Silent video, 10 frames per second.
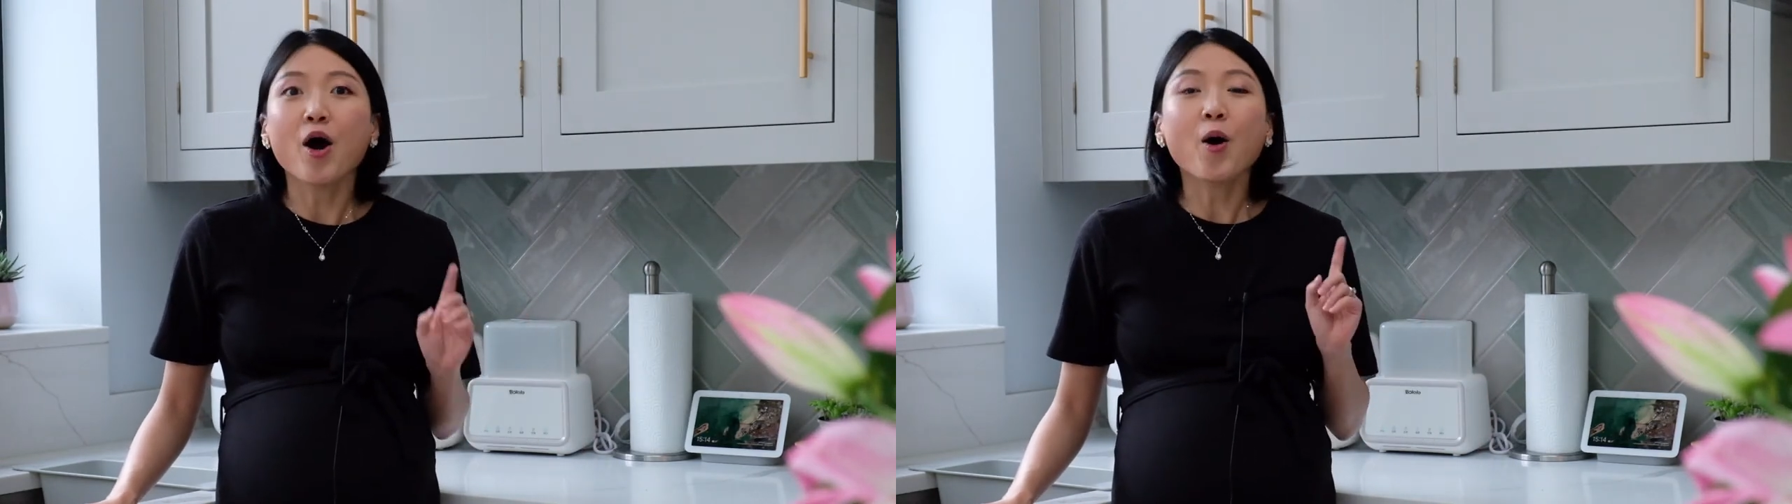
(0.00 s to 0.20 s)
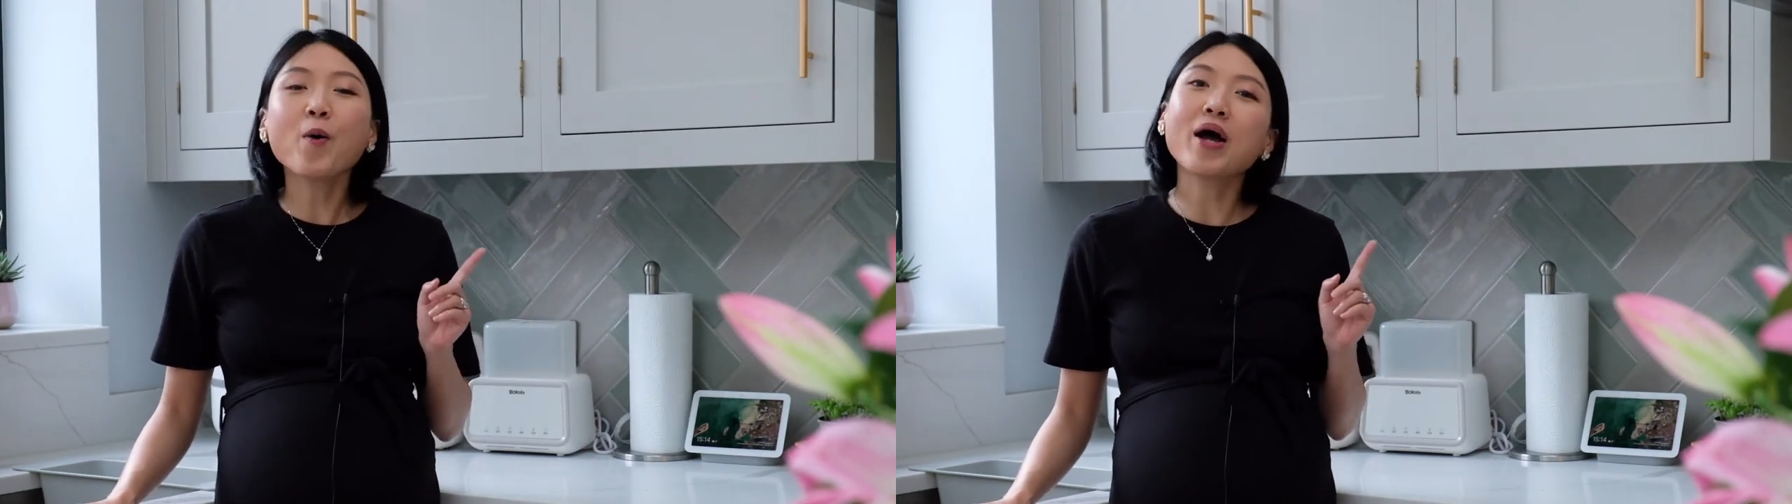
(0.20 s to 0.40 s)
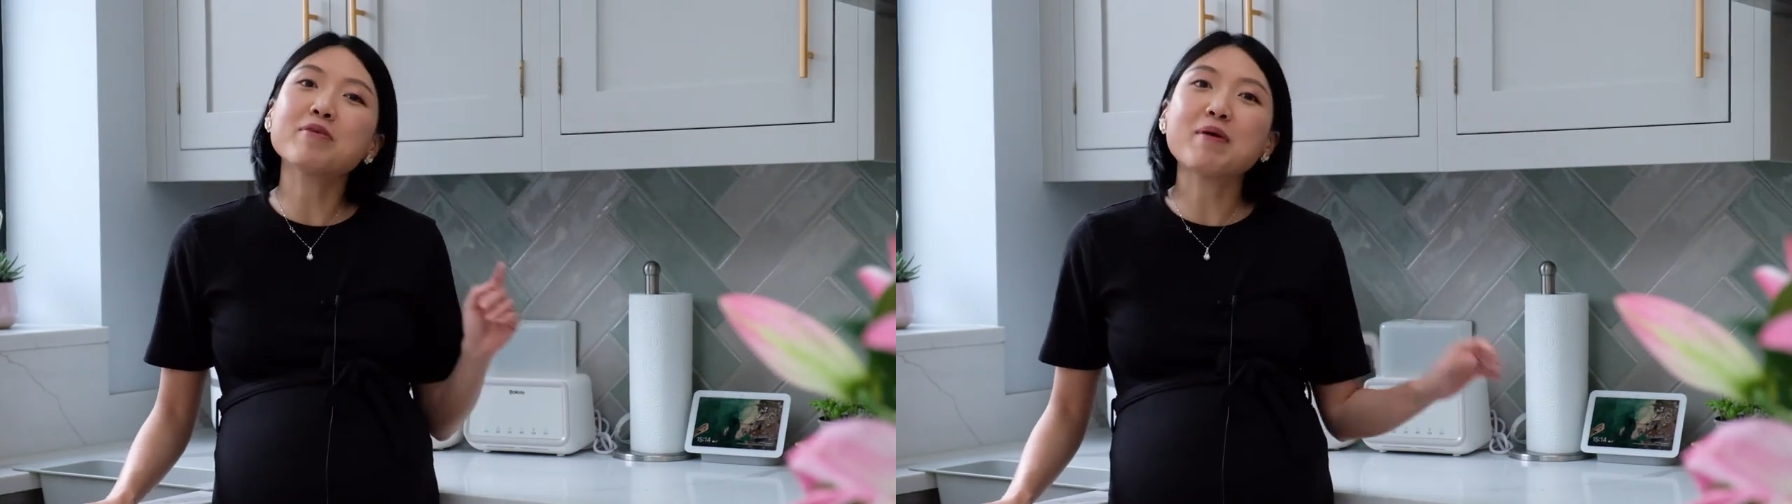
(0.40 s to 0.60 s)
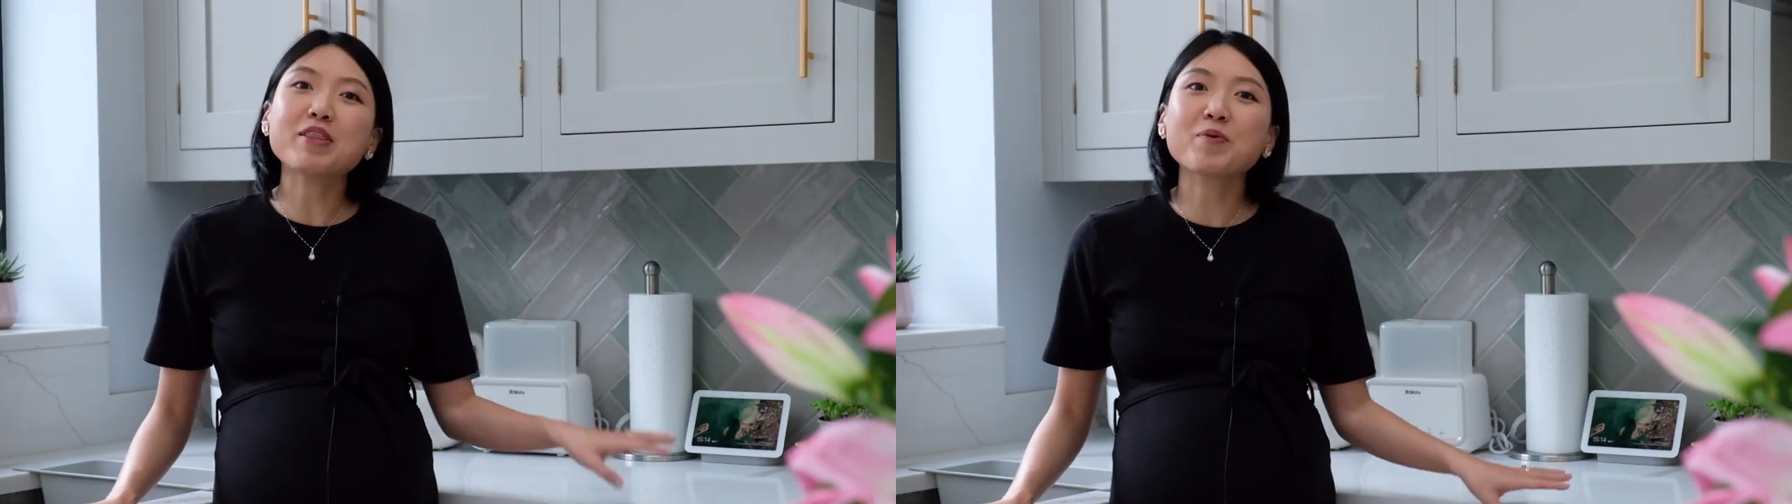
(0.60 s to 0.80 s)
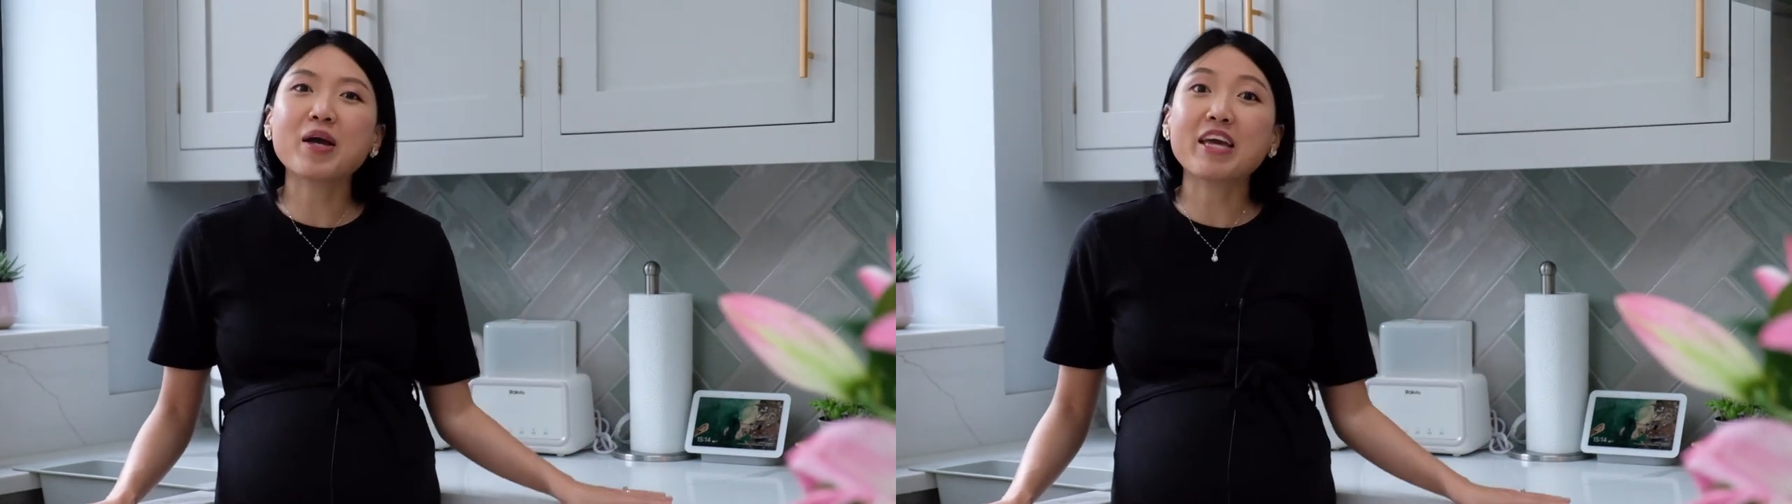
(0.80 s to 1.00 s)
Oh, and by
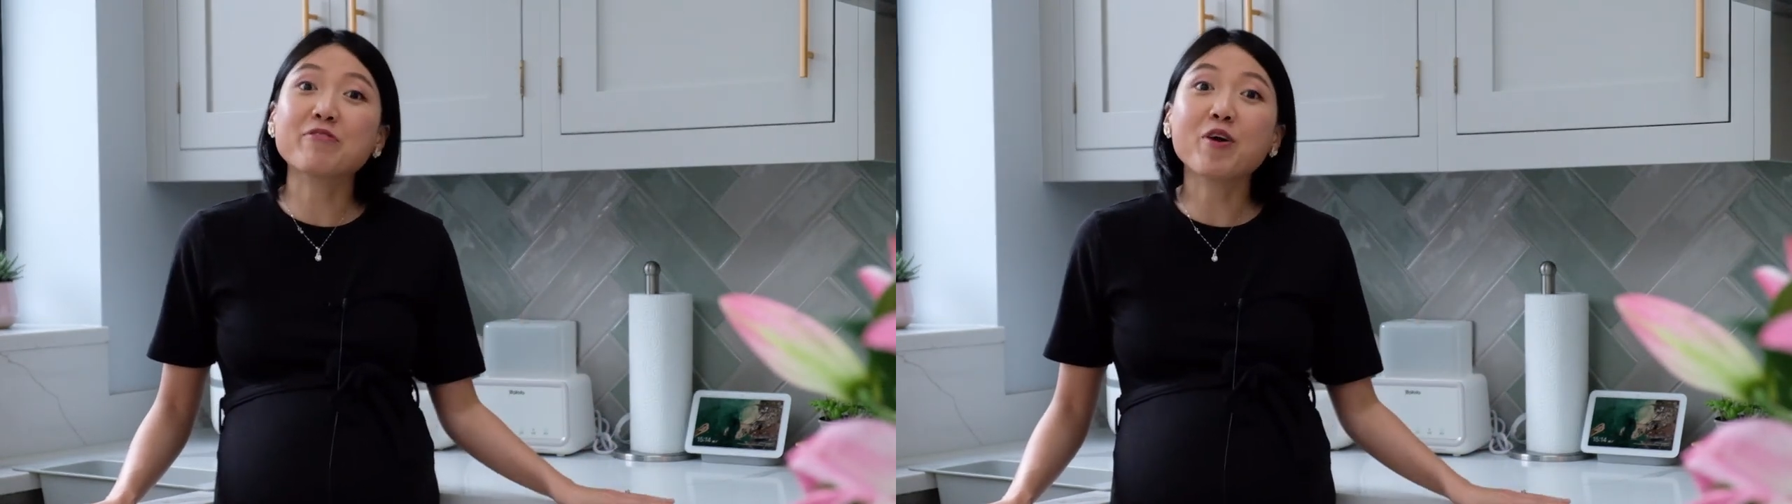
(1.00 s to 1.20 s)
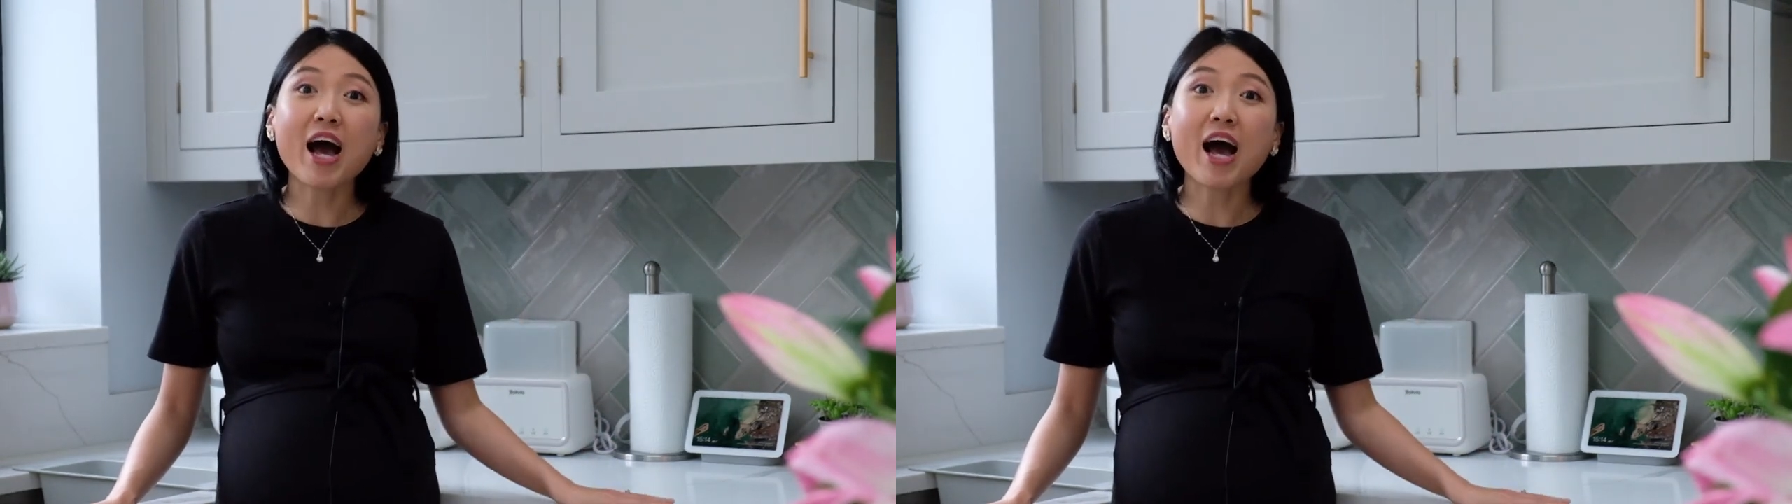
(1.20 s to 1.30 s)
the way, if you